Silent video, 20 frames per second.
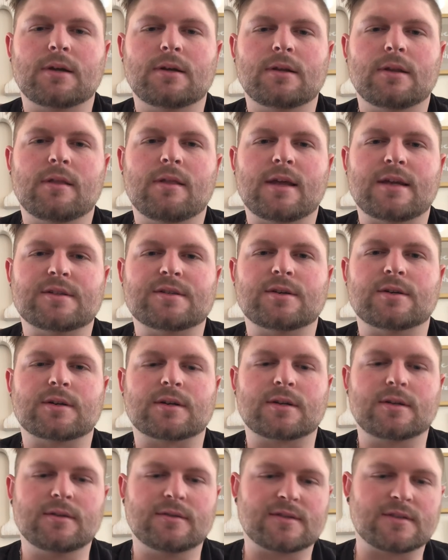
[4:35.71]
They
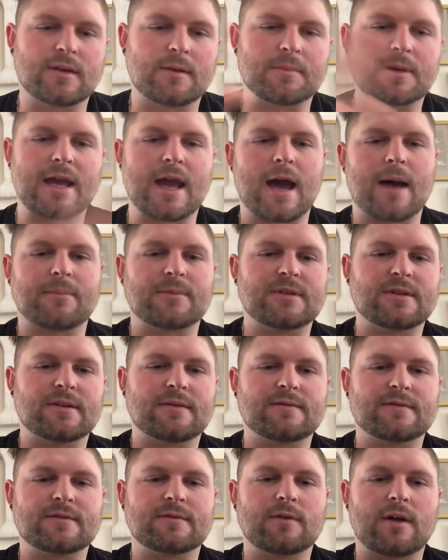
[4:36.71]
took some
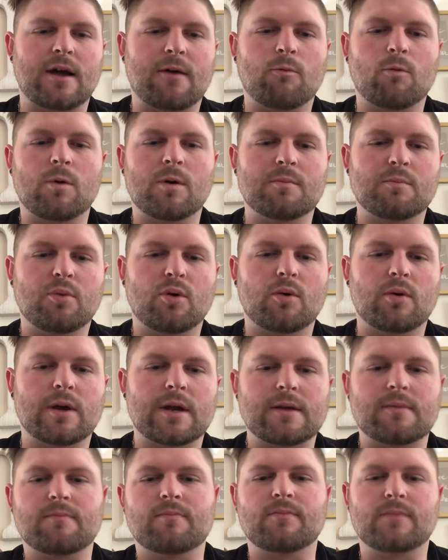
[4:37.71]
captives at one
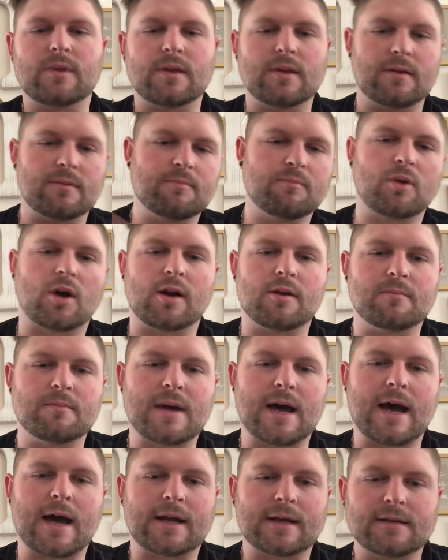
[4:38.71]
point, brought them
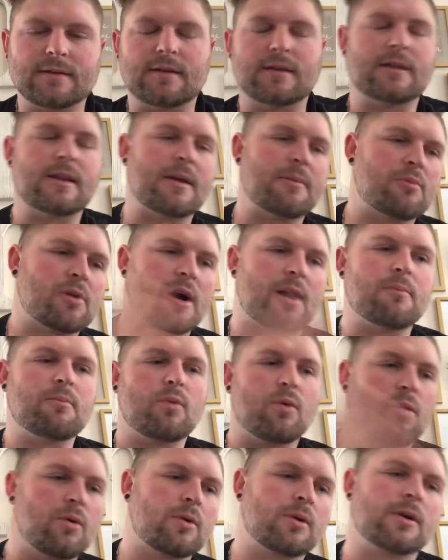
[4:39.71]
back, and then they brought
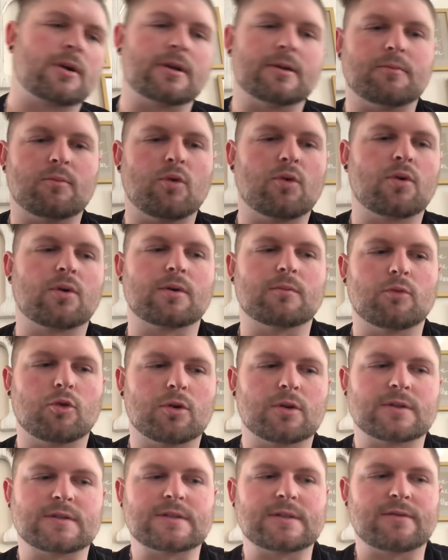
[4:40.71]
more and more and
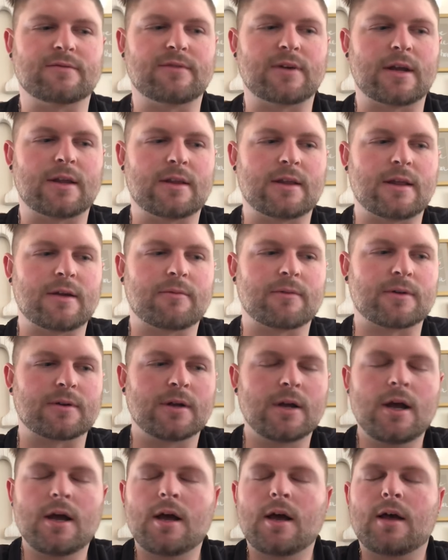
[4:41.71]
more until finally they were
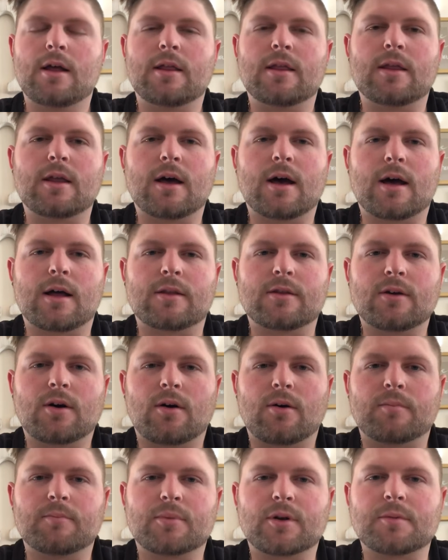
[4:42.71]

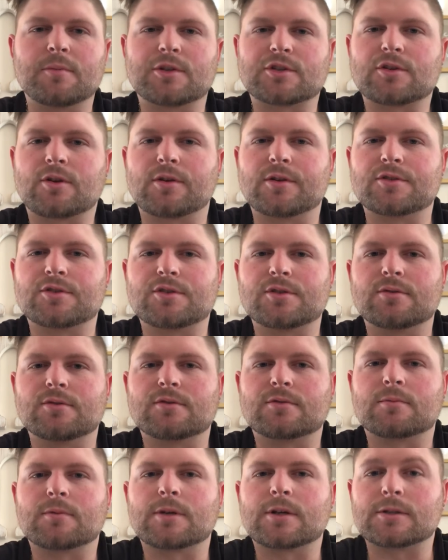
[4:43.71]
pretty much all the
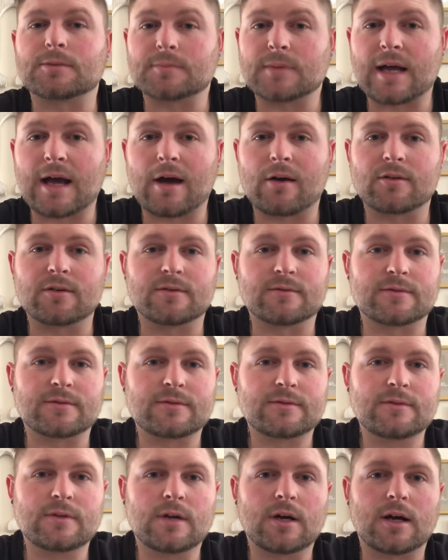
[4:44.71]
Jews were out
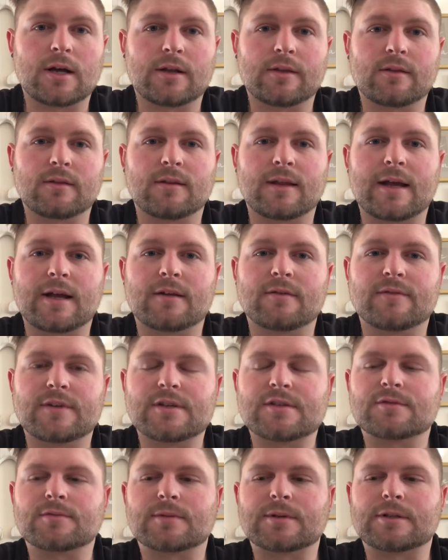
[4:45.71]
of the land of
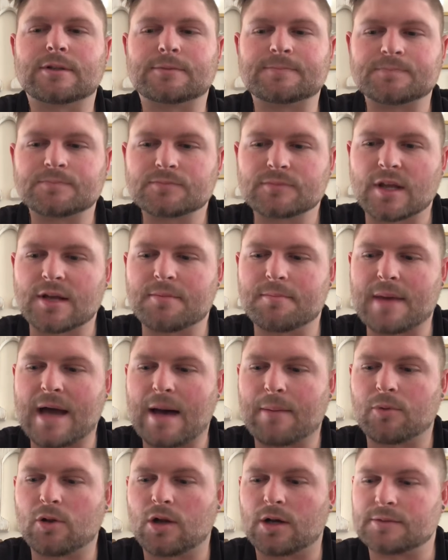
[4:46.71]
Israel in
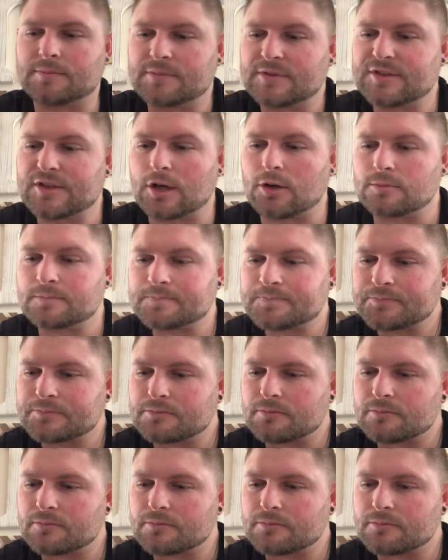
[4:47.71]
Babylon. So